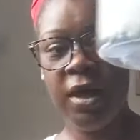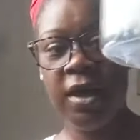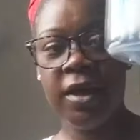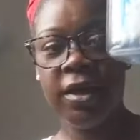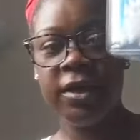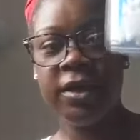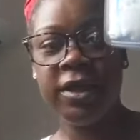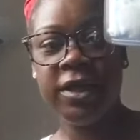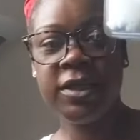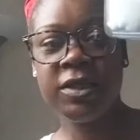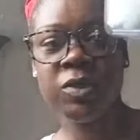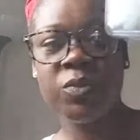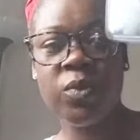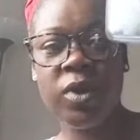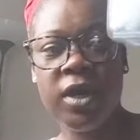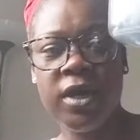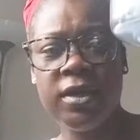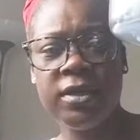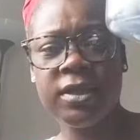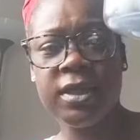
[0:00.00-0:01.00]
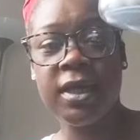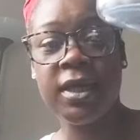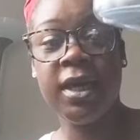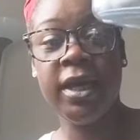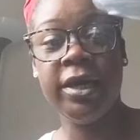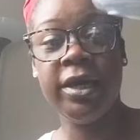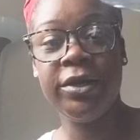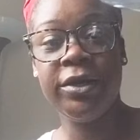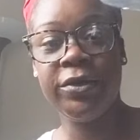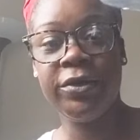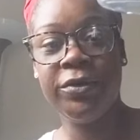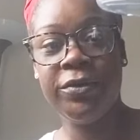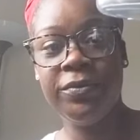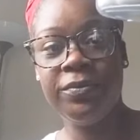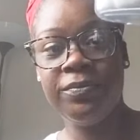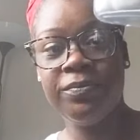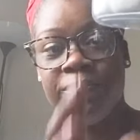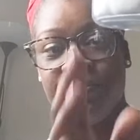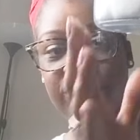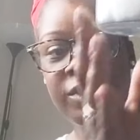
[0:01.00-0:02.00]
This was a candle,
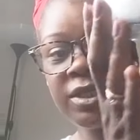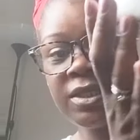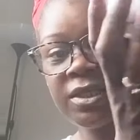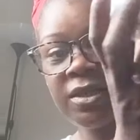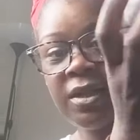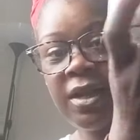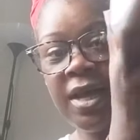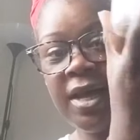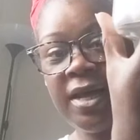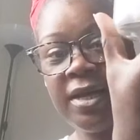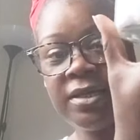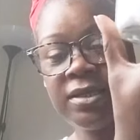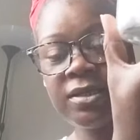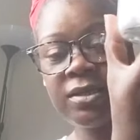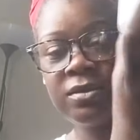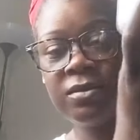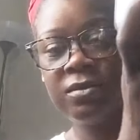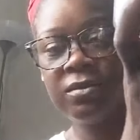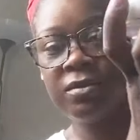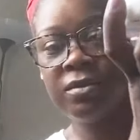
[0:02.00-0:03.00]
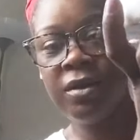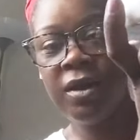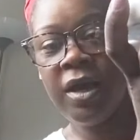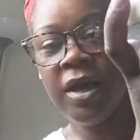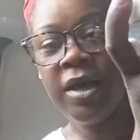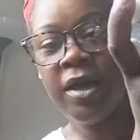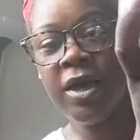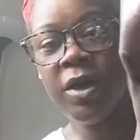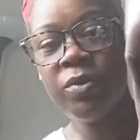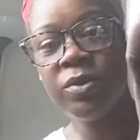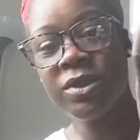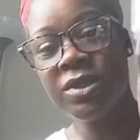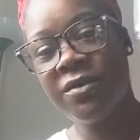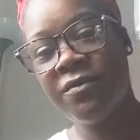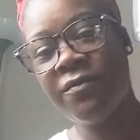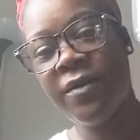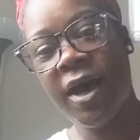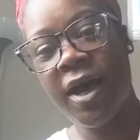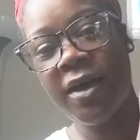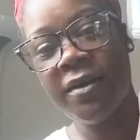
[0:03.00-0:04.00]
this glass. It was a
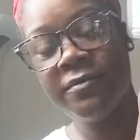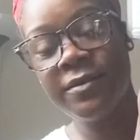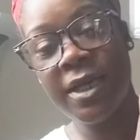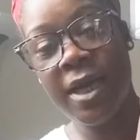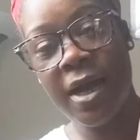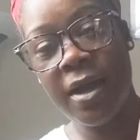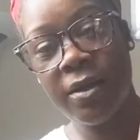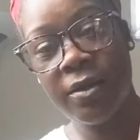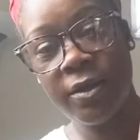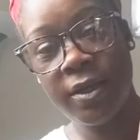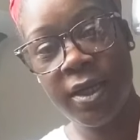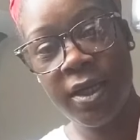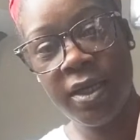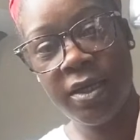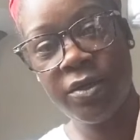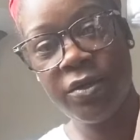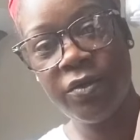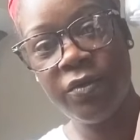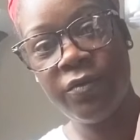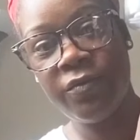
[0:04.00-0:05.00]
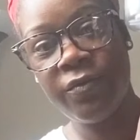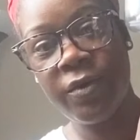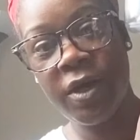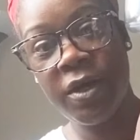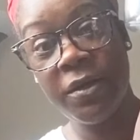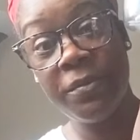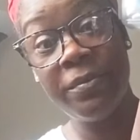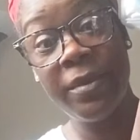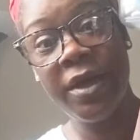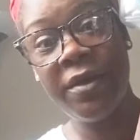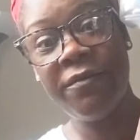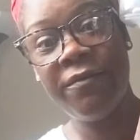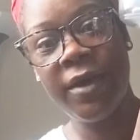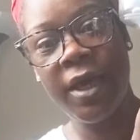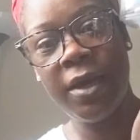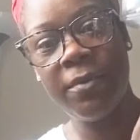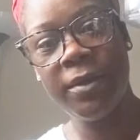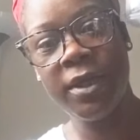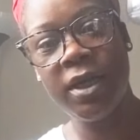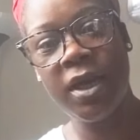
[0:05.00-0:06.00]
$5 candle from
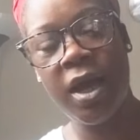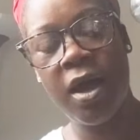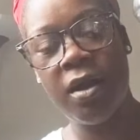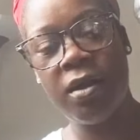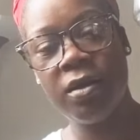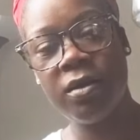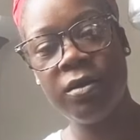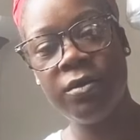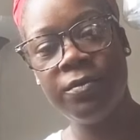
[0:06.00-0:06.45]
Family Dollar.